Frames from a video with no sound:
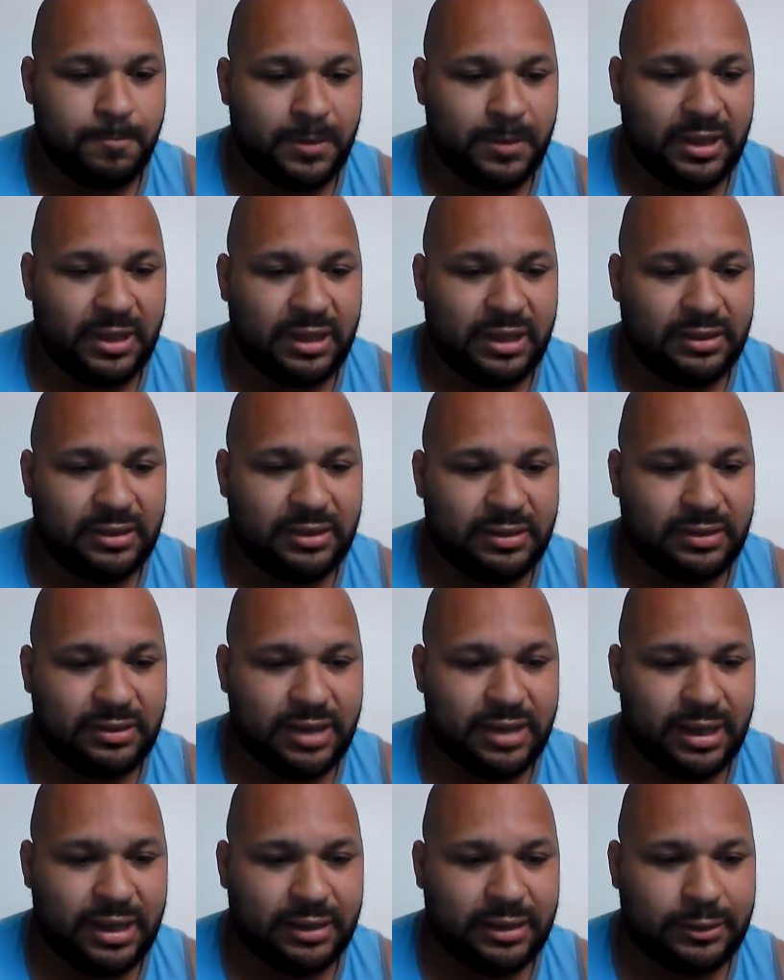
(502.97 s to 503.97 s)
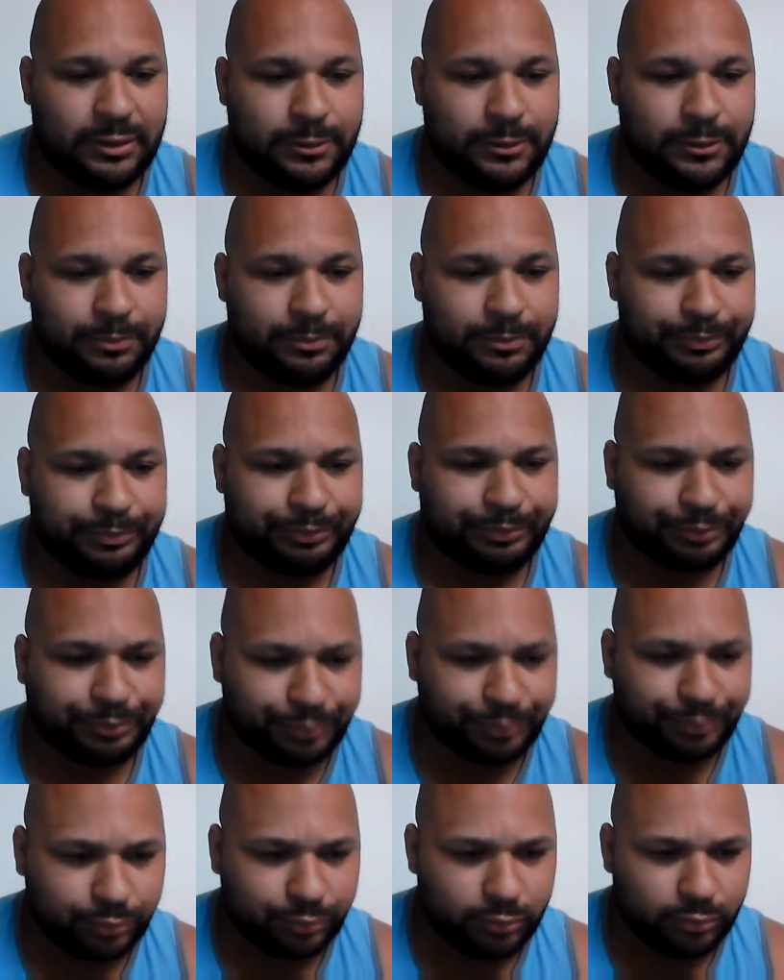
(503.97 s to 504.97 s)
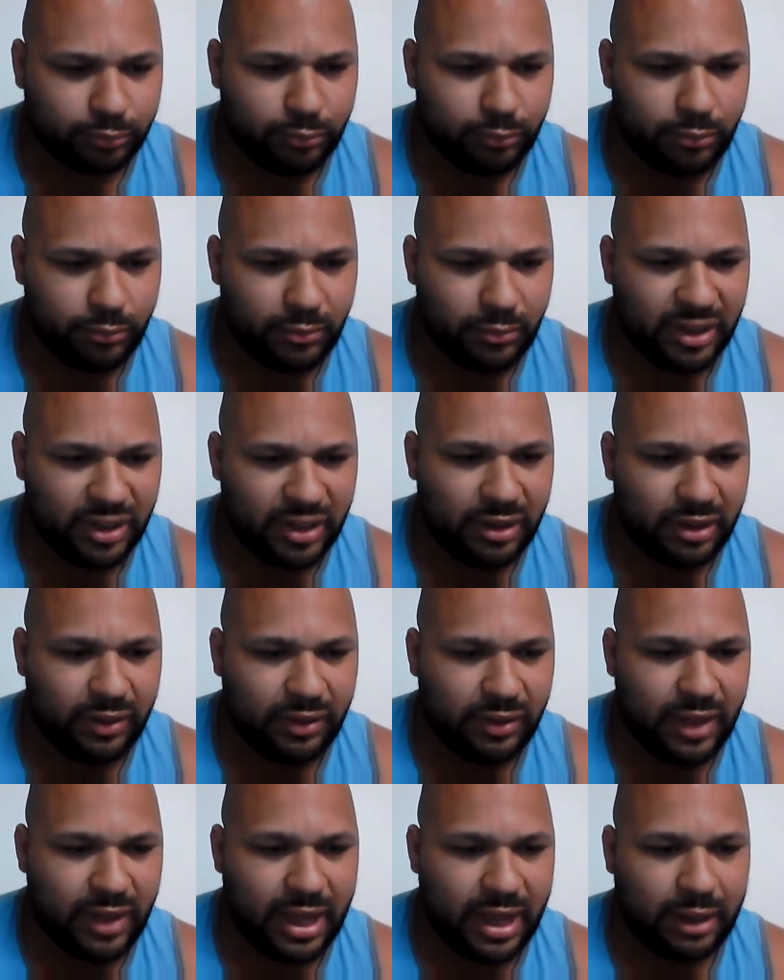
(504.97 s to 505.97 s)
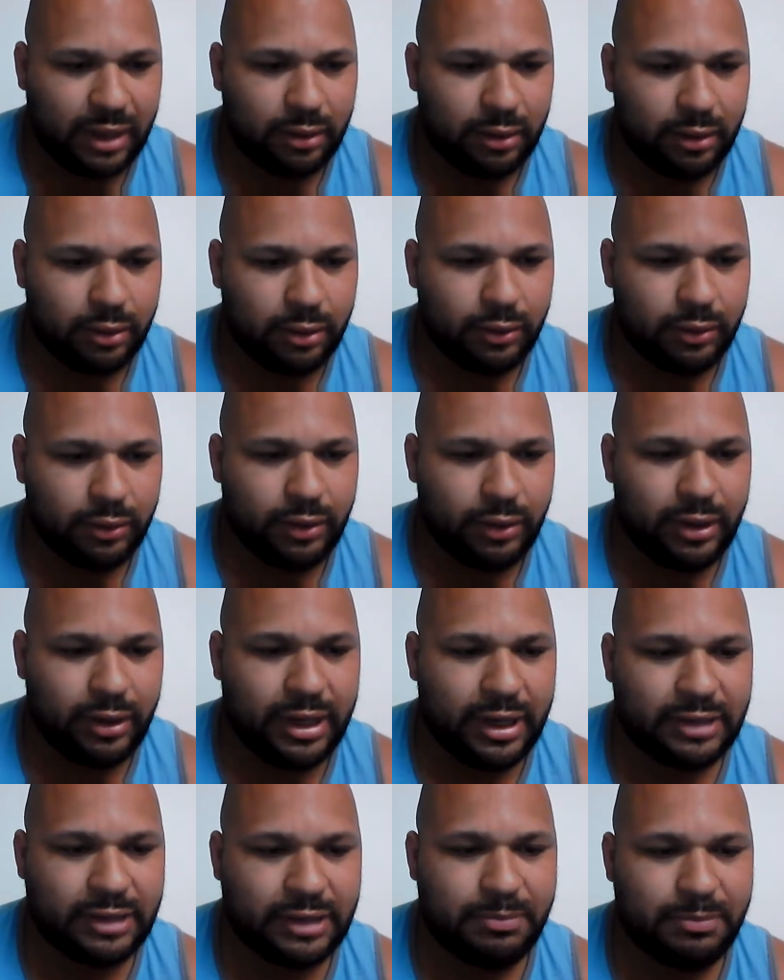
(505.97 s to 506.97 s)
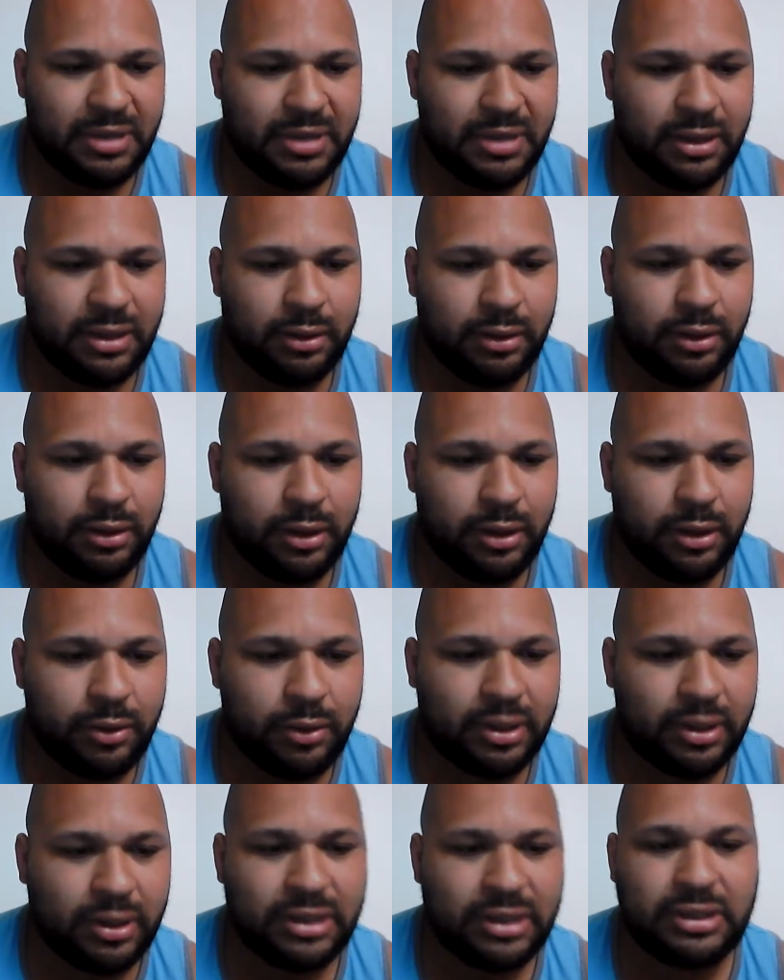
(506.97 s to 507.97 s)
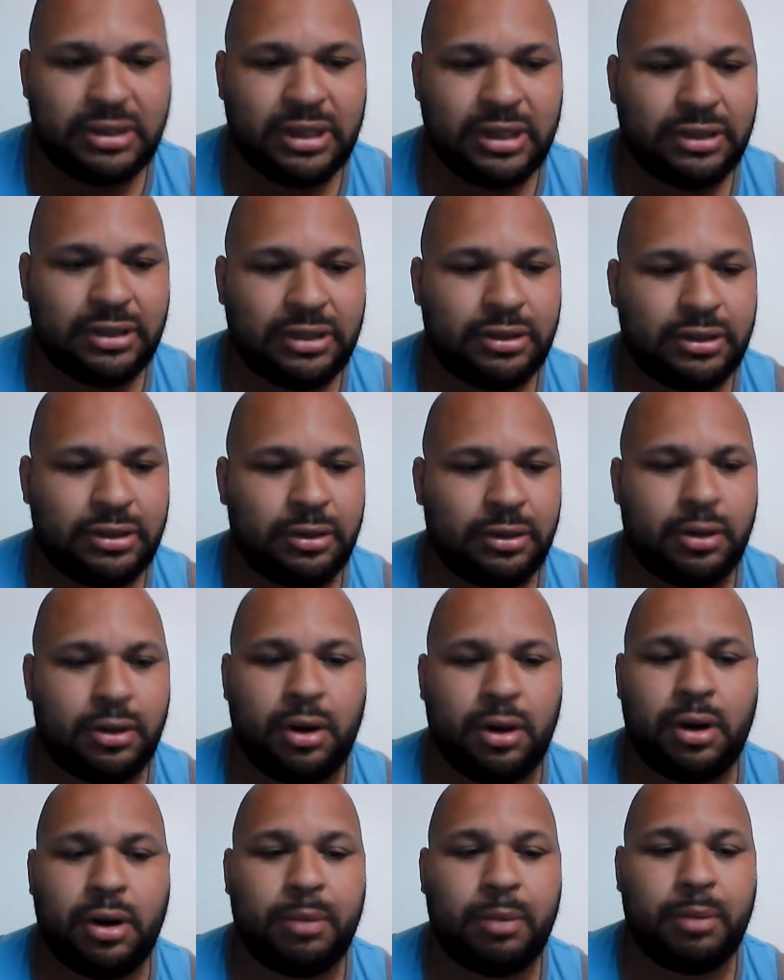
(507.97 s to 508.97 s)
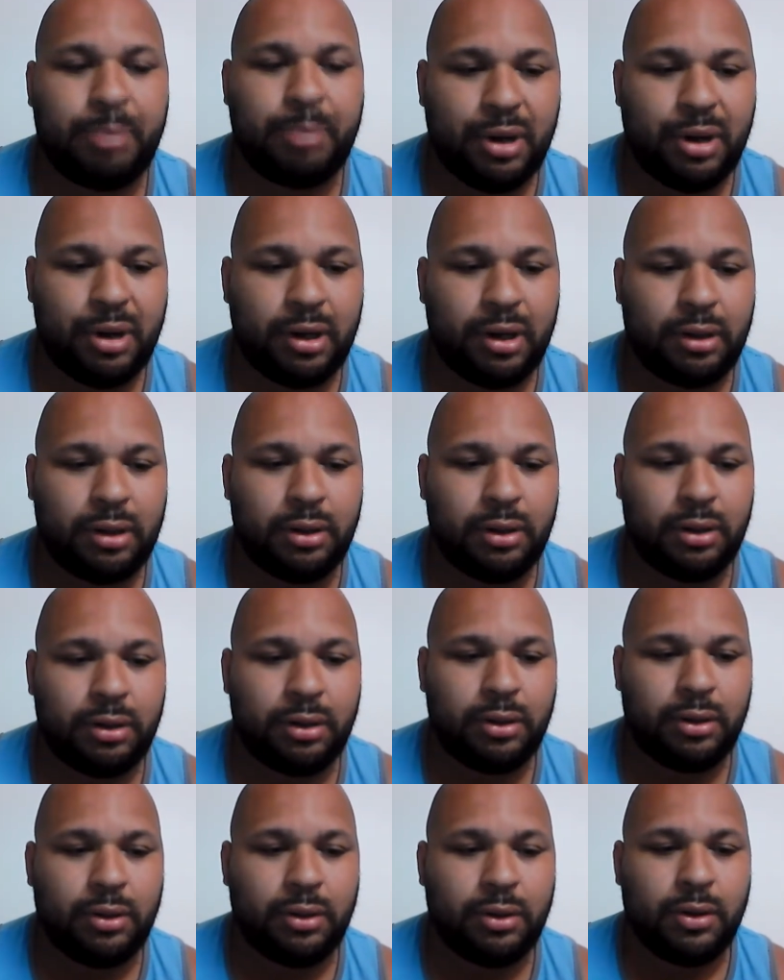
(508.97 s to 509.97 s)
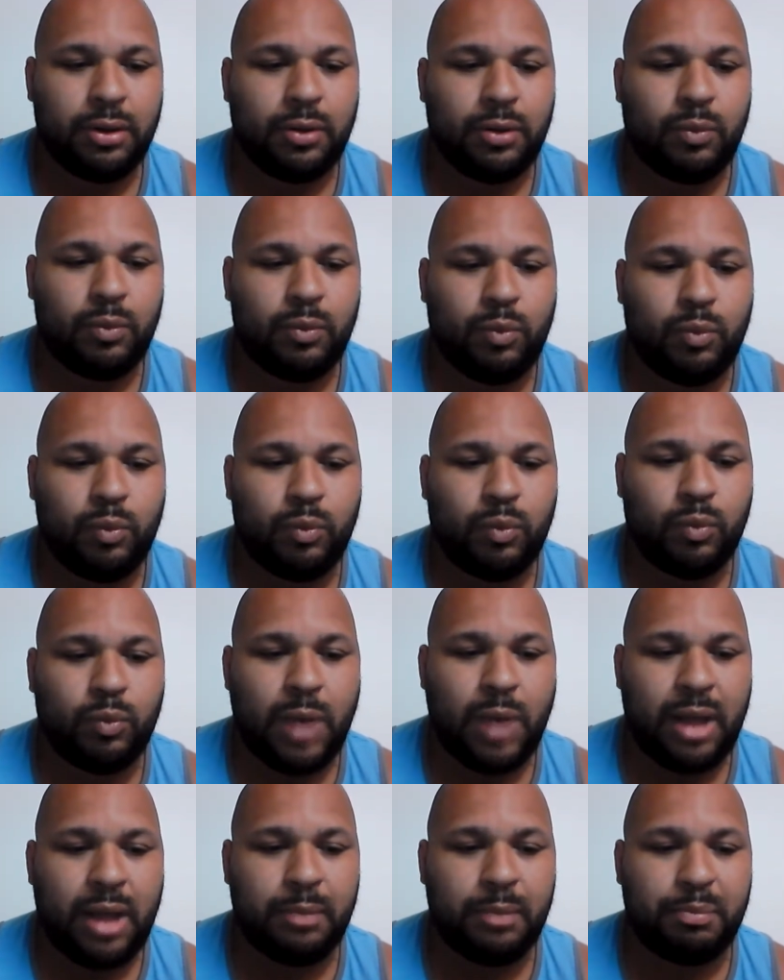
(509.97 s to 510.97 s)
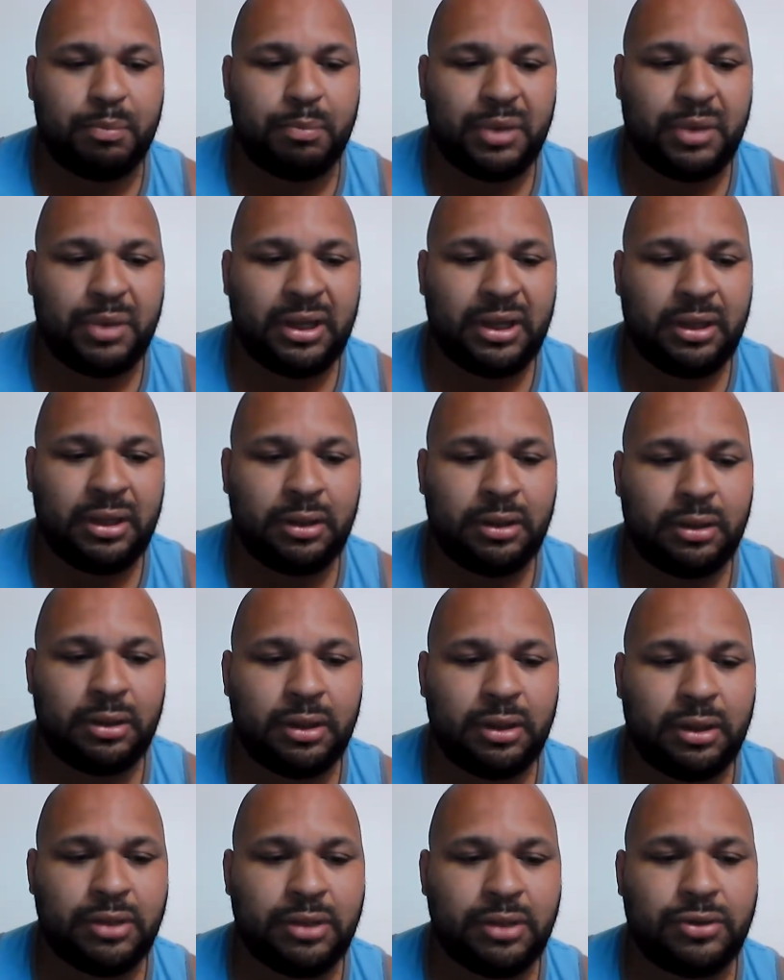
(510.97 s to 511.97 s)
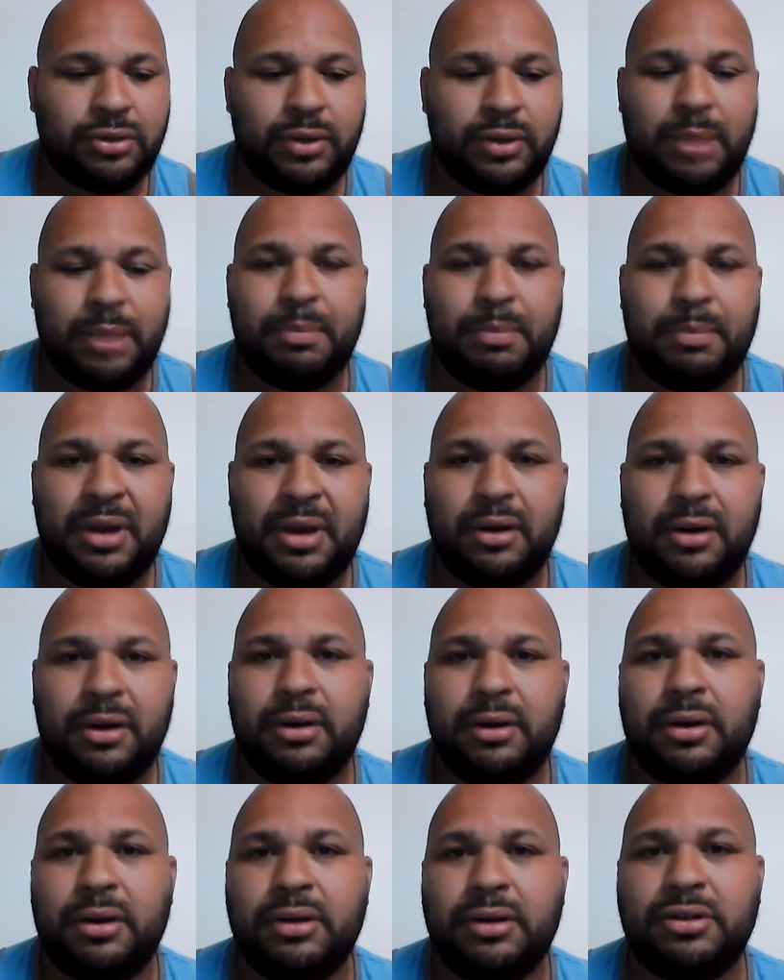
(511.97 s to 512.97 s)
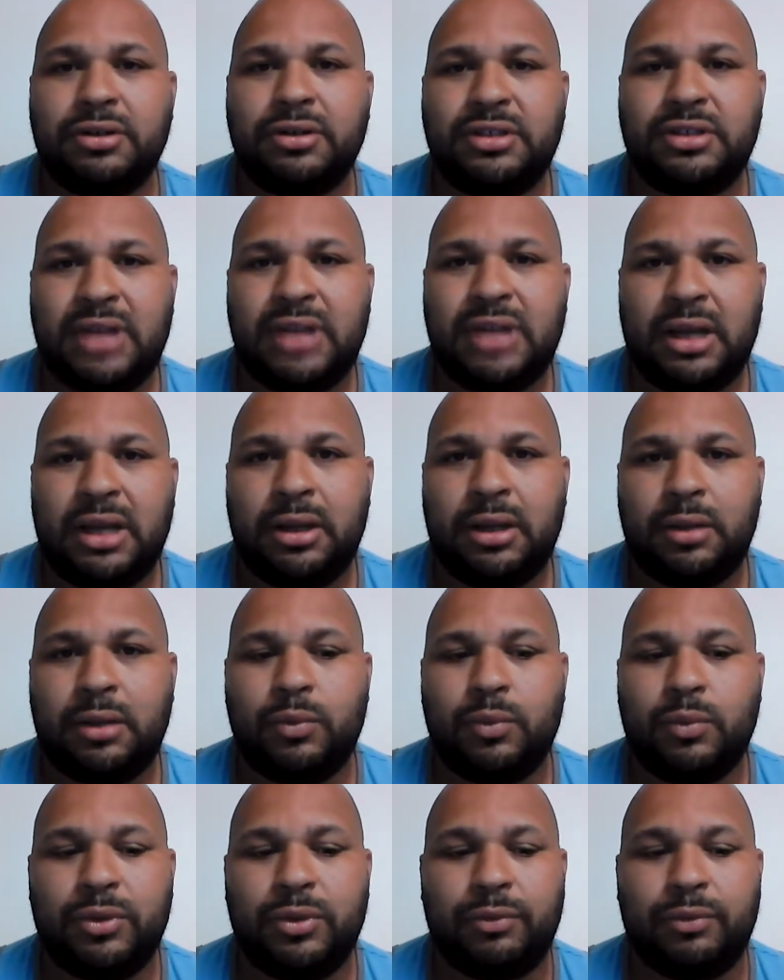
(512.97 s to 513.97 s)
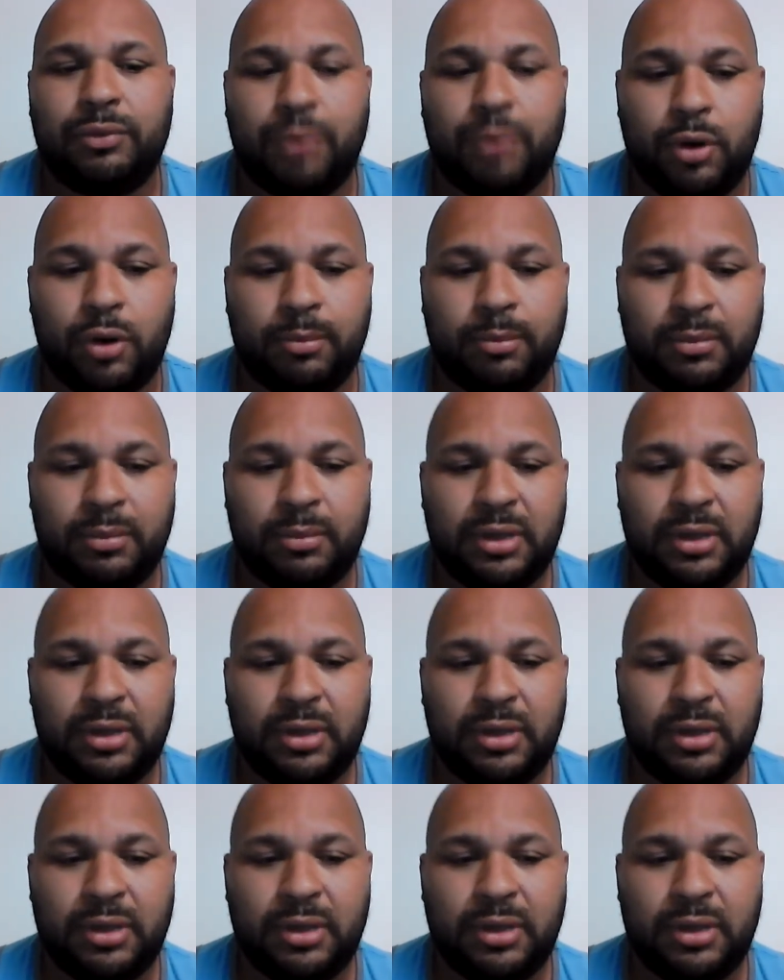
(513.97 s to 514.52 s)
It says that there has been little concession on our part while bringing into a better understanding of Rome.